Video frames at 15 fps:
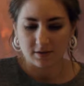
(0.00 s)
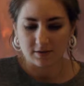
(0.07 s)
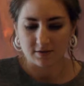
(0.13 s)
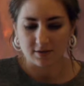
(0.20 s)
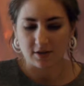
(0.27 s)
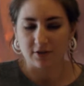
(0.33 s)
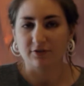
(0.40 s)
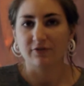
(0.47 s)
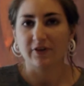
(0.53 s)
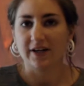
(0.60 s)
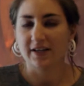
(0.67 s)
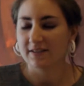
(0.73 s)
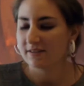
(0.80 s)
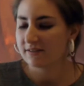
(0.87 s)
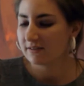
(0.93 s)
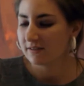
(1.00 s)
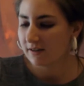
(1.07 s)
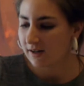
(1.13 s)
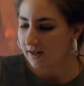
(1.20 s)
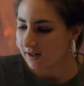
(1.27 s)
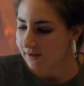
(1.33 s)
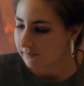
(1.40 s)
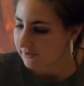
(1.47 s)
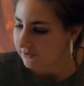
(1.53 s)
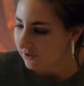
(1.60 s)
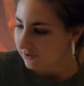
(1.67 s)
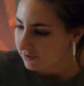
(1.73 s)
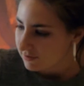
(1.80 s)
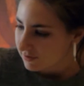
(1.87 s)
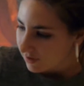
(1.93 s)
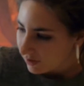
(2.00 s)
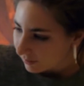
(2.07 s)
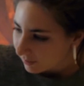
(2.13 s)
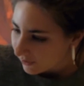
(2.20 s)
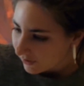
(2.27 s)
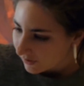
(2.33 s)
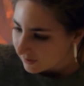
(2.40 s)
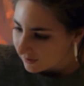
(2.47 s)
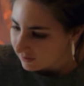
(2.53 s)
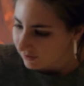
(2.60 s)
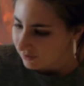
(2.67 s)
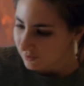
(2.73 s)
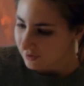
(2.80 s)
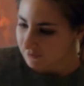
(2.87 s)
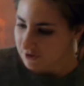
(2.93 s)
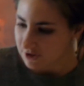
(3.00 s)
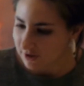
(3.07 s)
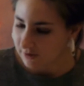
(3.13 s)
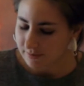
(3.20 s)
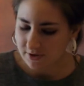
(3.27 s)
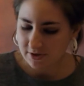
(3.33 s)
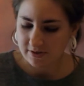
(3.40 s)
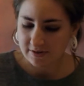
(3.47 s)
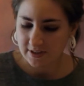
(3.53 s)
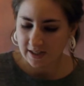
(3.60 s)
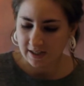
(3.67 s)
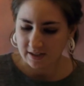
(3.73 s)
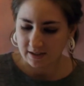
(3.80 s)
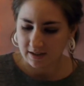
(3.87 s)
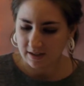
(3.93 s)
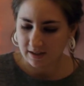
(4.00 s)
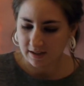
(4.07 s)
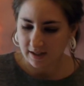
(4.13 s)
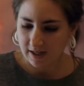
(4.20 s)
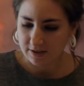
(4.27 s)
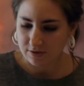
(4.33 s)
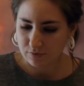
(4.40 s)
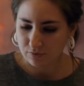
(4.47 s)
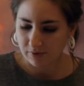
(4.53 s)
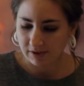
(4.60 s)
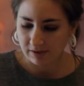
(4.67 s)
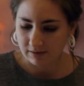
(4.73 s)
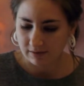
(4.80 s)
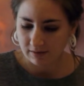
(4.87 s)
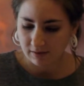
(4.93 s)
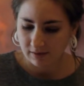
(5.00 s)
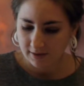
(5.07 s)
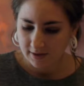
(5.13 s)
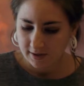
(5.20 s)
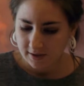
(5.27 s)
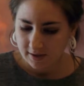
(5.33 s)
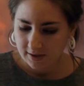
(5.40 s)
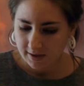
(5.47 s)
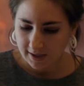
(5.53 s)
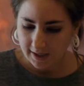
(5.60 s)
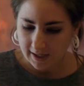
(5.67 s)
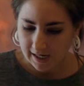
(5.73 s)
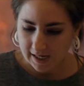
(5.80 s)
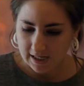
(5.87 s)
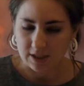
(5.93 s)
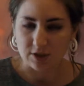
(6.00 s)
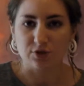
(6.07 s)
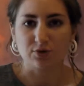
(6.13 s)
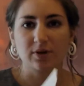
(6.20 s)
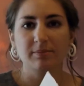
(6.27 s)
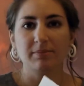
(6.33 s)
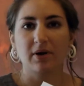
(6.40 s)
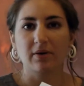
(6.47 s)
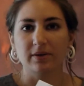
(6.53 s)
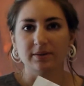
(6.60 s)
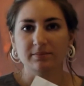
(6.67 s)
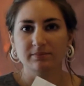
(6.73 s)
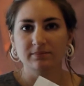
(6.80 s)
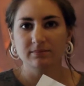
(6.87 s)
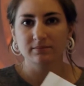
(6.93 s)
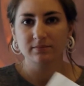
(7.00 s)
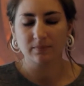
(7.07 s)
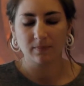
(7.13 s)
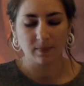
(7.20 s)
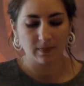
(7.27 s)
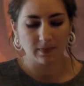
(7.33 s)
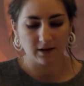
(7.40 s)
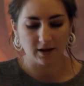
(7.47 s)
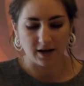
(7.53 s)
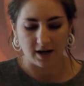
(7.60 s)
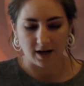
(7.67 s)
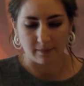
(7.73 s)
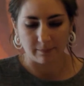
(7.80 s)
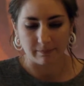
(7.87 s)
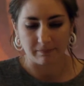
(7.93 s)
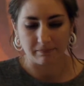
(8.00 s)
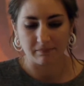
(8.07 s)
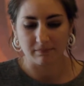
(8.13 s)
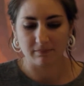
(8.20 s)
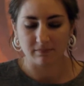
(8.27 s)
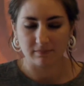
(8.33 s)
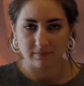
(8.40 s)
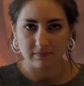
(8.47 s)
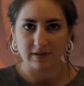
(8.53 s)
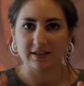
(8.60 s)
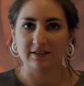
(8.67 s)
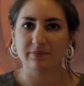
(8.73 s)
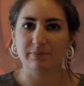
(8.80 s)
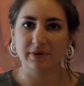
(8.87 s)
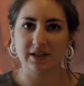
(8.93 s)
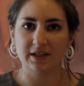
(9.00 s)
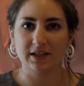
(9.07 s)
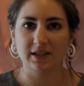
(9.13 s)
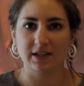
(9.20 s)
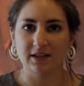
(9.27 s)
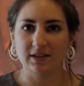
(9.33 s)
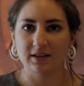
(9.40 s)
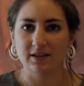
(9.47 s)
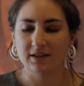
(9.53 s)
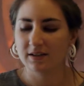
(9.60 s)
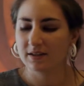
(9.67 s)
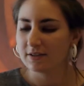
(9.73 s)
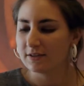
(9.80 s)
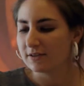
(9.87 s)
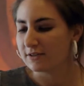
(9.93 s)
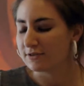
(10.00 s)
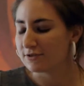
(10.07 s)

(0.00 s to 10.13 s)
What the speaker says: So Franz is also a sculptor, and this is one of his sculptures, and he has written a short poem uh, explaining the